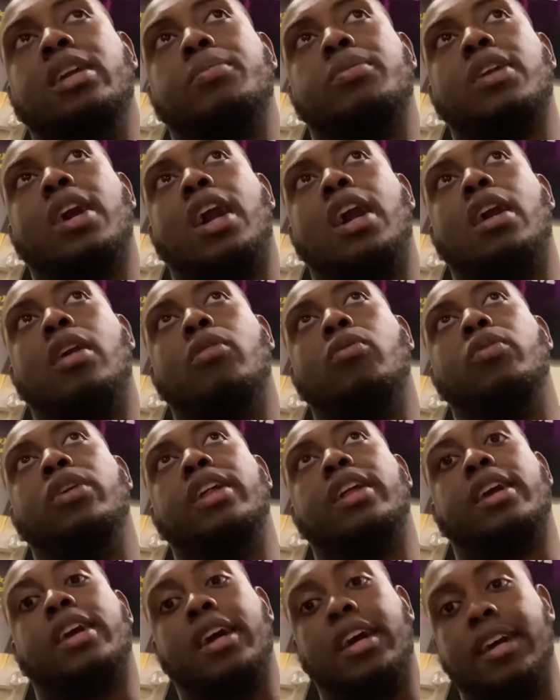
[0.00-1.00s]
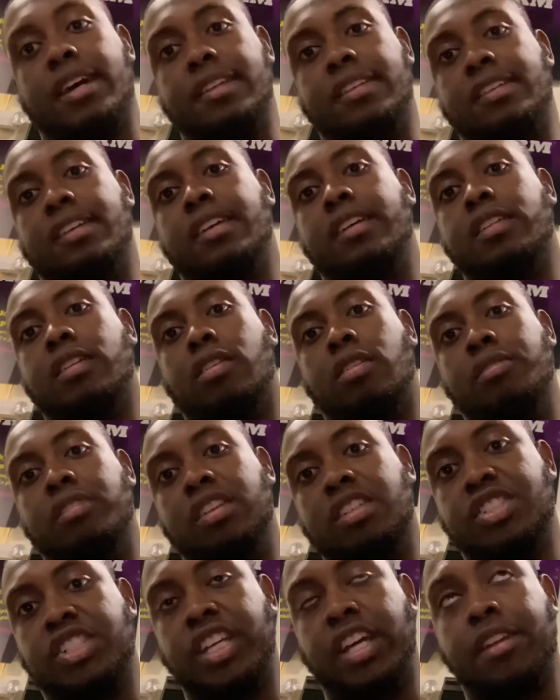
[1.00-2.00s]
y'all with content on
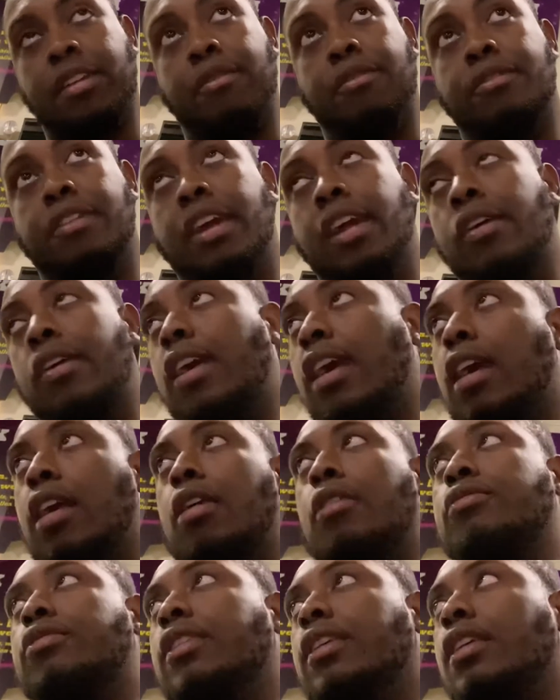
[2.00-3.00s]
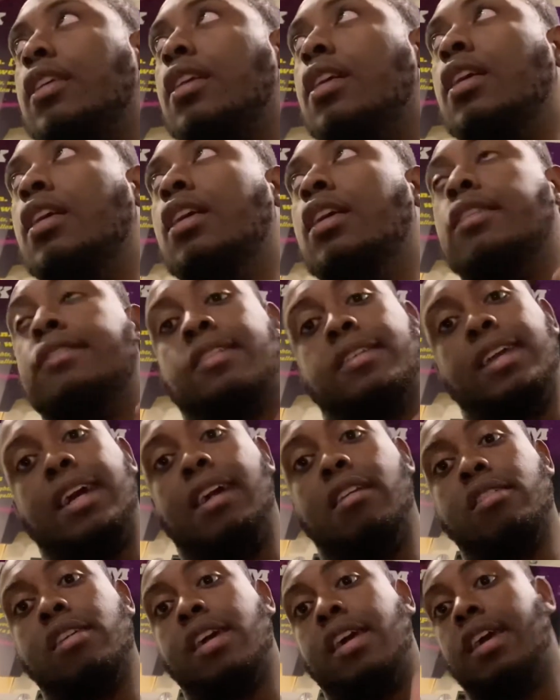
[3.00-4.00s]
the channel very often so
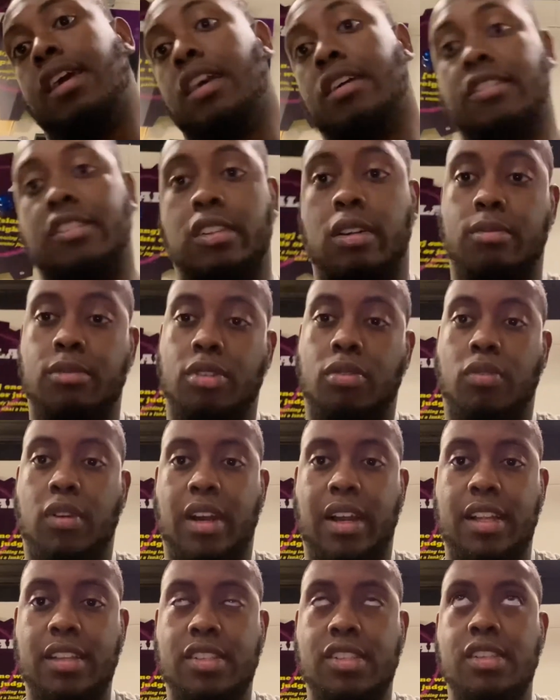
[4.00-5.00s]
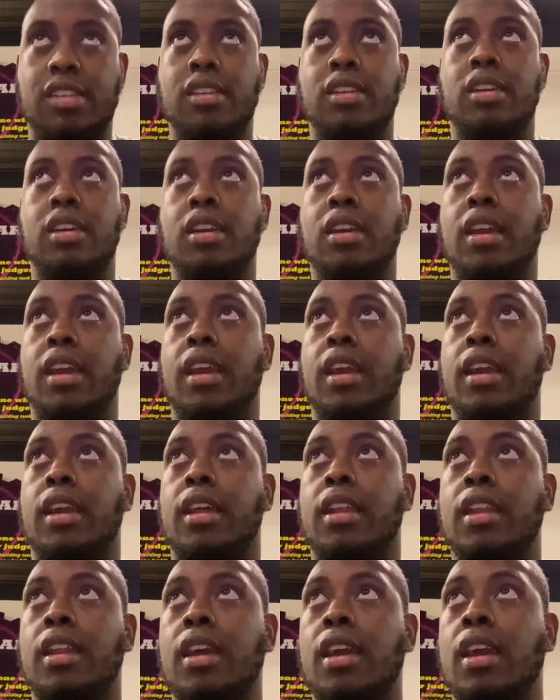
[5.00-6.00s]
y'all can have something to watch.
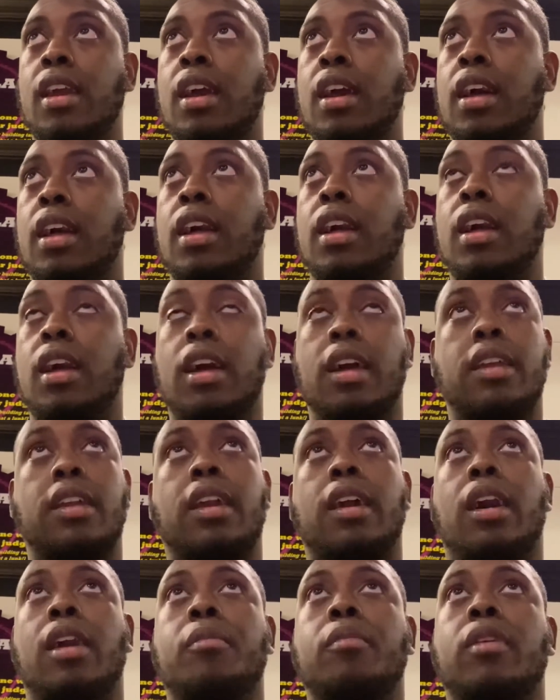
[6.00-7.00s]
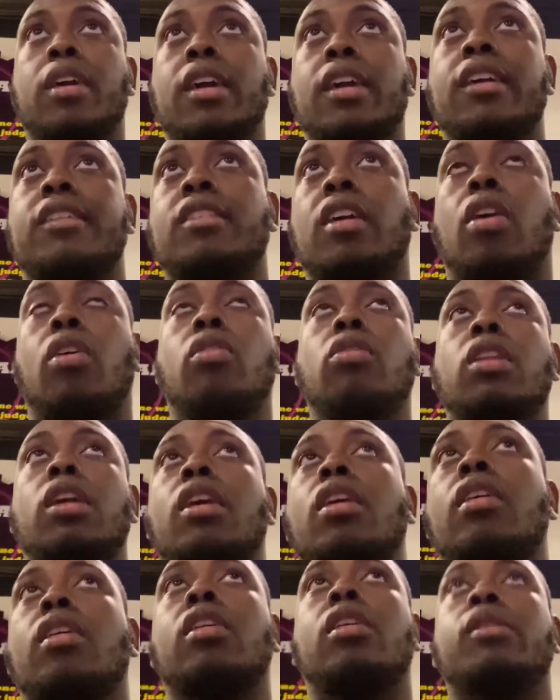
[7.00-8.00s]
And yeah, man, it's
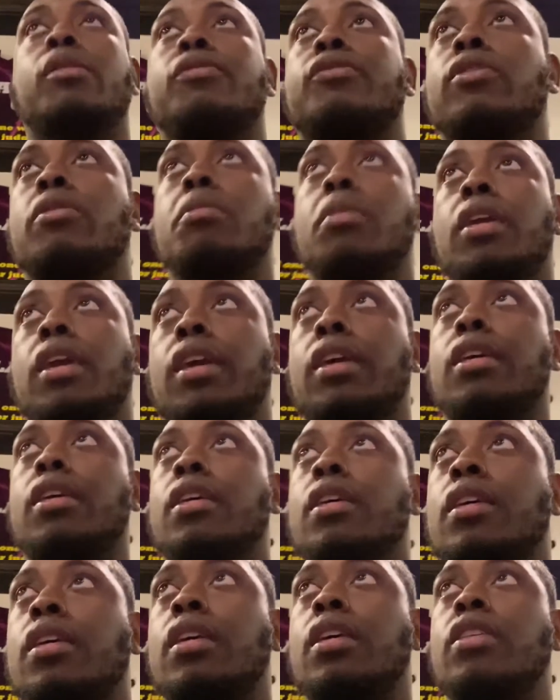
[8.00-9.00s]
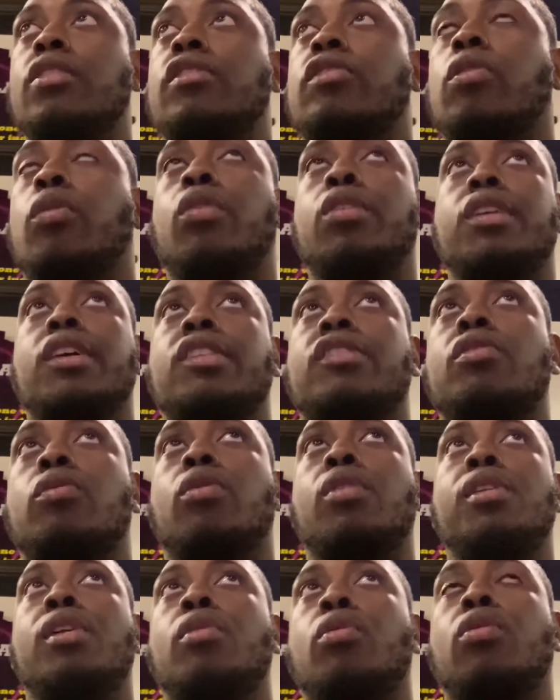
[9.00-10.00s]
only up from here.
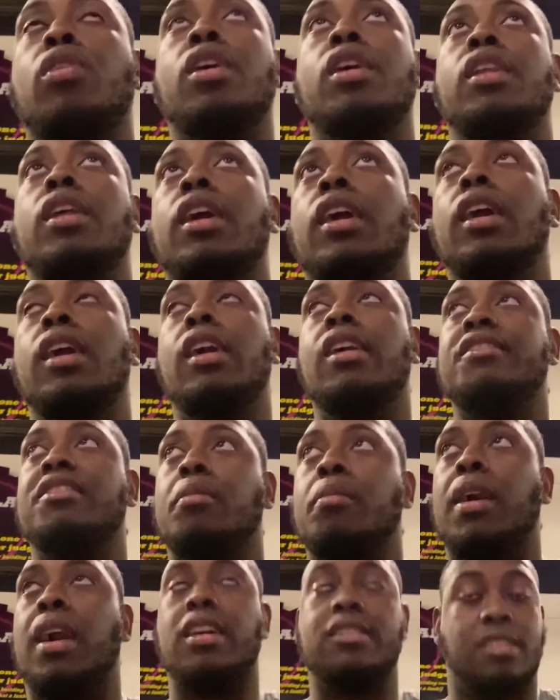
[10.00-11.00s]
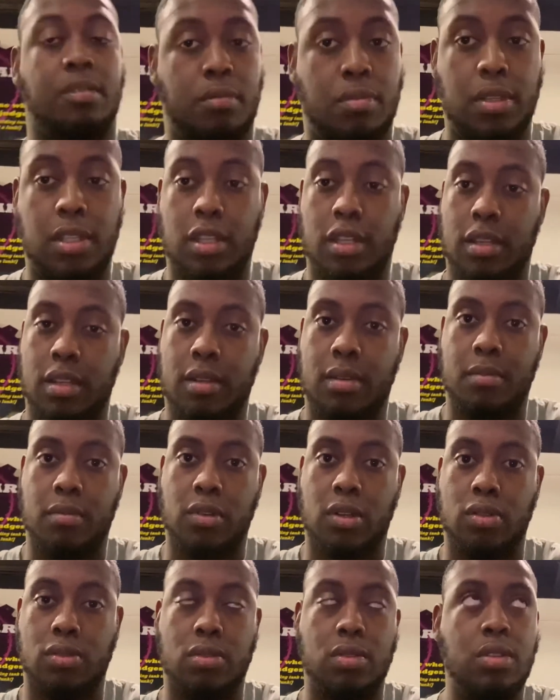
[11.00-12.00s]
2021 is about to be here,
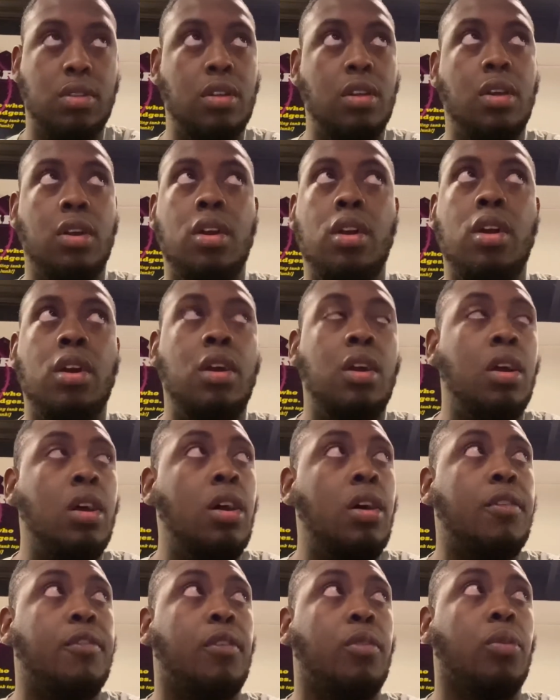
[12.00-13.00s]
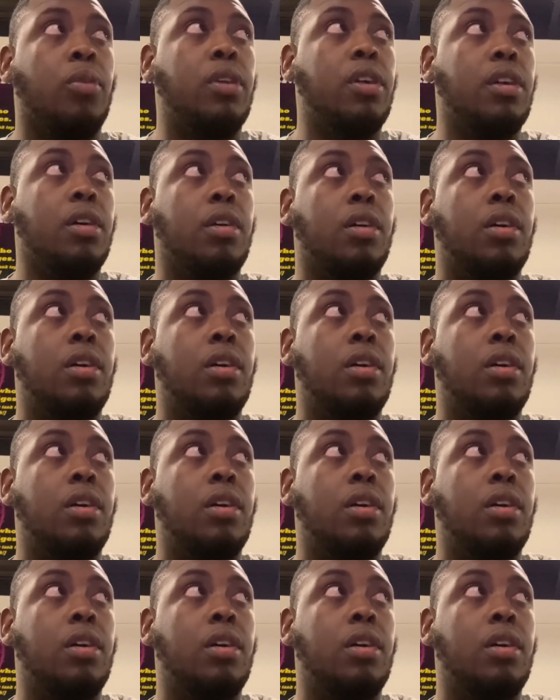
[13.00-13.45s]
bro. For real